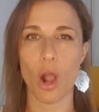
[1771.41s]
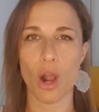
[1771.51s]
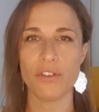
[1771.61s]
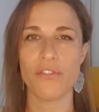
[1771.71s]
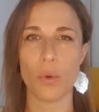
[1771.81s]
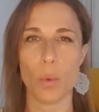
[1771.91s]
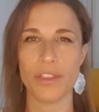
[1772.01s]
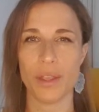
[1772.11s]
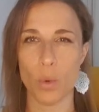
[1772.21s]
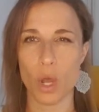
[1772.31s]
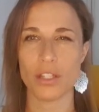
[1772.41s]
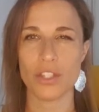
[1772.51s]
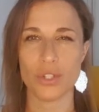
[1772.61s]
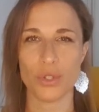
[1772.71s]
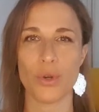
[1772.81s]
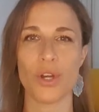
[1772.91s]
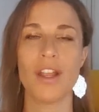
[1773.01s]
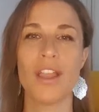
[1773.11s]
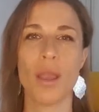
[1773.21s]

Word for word: hard for what they want so you're